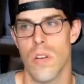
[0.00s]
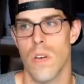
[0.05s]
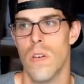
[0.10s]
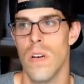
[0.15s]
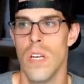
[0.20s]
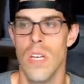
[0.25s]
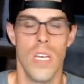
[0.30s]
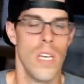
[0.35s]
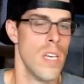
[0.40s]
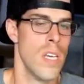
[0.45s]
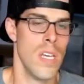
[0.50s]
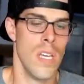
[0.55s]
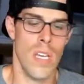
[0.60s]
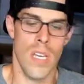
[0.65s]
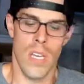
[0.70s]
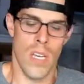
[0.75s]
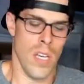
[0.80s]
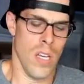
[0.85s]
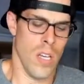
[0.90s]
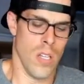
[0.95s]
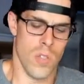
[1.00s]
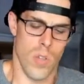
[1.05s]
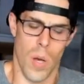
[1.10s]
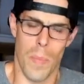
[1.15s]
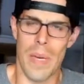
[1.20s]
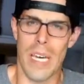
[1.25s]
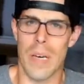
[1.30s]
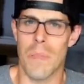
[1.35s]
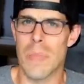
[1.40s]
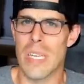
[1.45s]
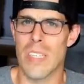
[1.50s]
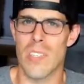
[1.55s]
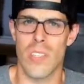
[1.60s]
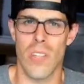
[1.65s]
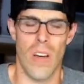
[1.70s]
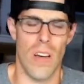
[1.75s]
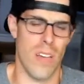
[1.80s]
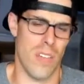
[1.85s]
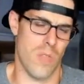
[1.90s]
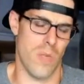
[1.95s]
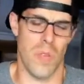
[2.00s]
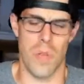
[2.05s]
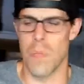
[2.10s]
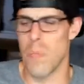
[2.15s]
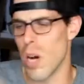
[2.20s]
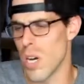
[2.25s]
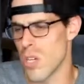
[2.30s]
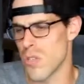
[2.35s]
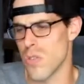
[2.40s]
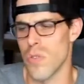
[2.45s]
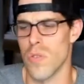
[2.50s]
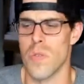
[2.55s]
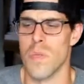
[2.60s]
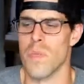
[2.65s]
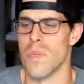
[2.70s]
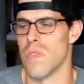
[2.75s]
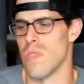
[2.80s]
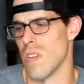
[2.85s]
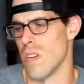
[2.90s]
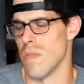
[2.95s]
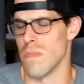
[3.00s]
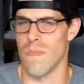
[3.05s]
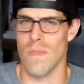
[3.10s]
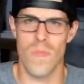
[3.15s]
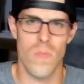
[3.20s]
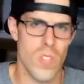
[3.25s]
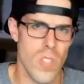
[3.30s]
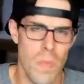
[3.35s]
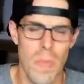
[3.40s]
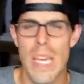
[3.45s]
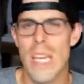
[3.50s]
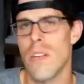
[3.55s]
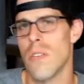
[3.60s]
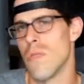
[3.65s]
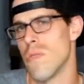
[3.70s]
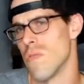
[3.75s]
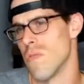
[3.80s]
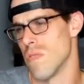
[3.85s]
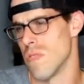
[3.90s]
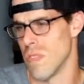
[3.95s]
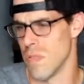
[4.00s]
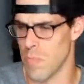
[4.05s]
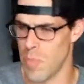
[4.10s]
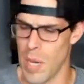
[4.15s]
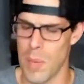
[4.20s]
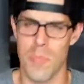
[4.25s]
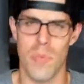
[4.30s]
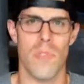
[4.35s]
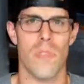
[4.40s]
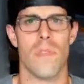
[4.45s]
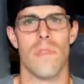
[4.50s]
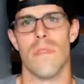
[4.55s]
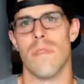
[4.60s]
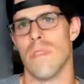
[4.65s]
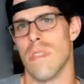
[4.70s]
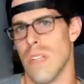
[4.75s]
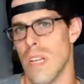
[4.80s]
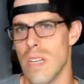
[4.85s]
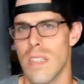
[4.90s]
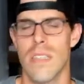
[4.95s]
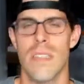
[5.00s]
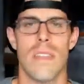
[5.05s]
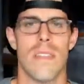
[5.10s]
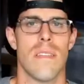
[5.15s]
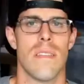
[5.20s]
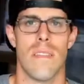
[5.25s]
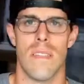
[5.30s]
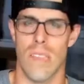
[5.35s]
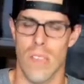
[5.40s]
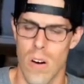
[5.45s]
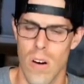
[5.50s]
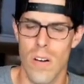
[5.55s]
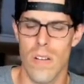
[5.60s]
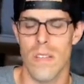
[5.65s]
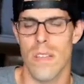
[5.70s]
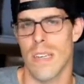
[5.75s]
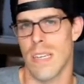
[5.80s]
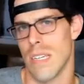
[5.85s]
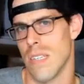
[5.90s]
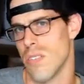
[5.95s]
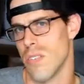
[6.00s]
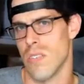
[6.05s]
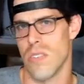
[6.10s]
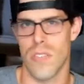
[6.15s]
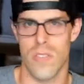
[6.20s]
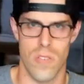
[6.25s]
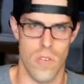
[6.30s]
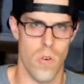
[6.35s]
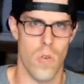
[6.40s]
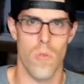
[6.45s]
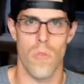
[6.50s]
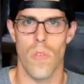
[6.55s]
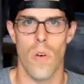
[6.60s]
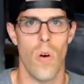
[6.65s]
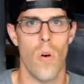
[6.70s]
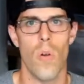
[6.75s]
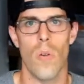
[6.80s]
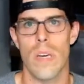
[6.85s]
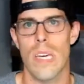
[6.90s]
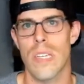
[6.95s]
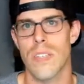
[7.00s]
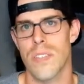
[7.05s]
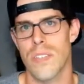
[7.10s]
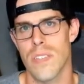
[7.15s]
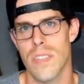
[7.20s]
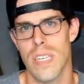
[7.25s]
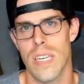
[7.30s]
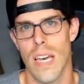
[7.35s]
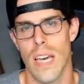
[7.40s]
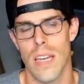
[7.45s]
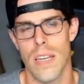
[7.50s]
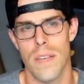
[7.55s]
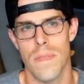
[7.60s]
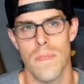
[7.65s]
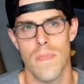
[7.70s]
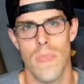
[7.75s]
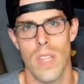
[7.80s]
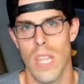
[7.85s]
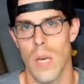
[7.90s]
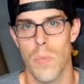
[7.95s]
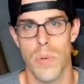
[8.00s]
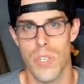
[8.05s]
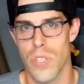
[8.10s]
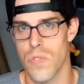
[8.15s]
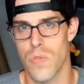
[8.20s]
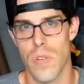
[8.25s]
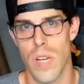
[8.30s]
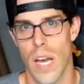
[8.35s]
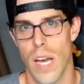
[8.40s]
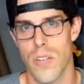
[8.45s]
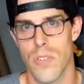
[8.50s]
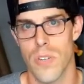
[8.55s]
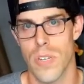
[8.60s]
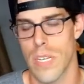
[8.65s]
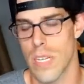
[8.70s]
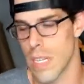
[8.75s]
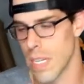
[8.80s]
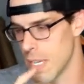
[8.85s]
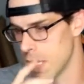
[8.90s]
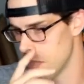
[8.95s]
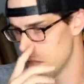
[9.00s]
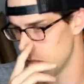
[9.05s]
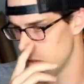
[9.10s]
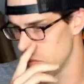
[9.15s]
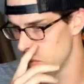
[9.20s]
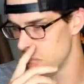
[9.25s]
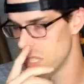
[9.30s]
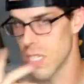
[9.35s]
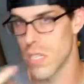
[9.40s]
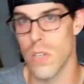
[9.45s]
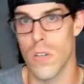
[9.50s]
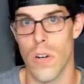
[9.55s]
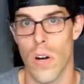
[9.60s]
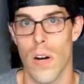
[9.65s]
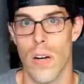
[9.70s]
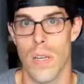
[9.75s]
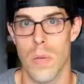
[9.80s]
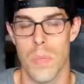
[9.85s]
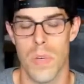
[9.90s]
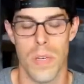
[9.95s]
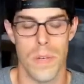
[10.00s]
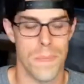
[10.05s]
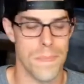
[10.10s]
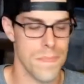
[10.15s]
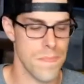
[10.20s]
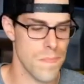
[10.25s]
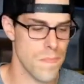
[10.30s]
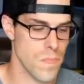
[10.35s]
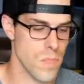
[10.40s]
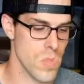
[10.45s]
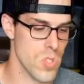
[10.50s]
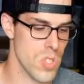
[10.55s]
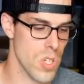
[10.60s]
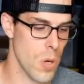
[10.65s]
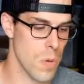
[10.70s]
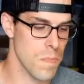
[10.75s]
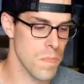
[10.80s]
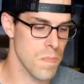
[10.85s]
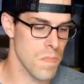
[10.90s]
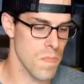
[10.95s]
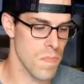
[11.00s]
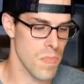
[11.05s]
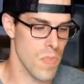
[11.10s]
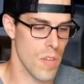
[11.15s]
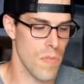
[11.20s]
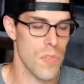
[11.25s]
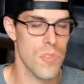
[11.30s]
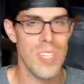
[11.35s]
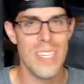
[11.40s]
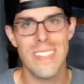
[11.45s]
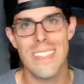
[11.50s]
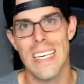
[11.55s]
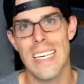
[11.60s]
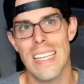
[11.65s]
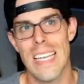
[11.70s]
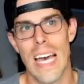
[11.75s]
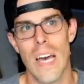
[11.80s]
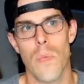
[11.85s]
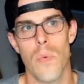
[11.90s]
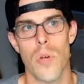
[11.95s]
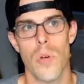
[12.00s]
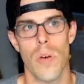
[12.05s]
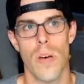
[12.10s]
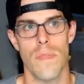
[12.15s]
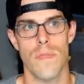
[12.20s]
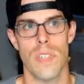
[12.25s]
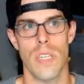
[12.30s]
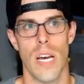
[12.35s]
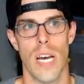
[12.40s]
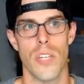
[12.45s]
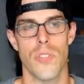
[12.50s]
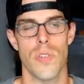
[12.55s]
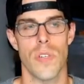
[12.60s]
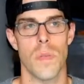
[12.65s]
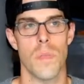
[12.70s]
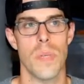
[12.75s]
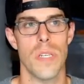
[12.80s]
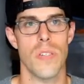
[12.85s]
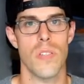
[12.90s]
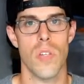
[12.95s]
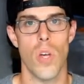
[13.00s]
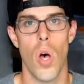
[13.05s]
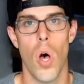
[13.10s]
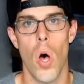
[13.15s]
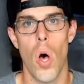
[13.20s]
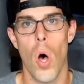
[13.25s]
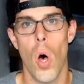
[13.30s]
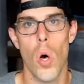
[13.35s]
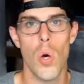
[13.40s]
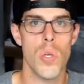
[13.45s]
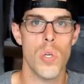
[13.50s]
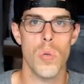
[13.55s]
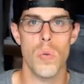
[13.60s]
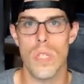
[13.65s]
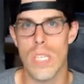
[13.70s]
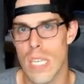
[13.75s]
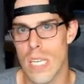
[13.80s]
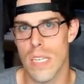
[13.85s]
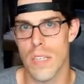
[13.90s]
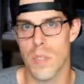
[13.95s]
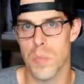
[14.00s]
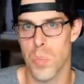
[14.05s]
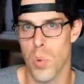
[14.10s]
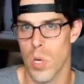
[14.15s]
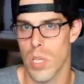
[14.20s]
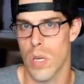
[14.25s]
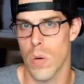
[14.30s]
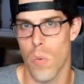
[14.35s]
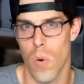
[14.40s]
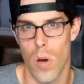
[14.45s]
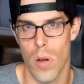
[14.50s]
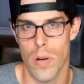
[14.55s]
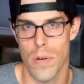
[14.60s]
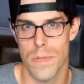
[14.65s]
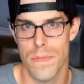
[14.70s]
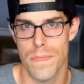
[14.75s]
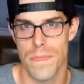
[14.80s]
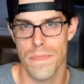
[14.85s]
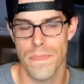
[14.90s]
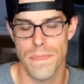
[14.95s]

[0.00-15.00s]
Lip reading: So I'll make a meat sauce with mushrooms and tomatoes and peppers and onions and garlic and just throw the whole kitchen sink at it. And then we just rehydrate it, and it's a really good hearty meal. So for things like that where you have dehydrated meals, all you need is boiling water.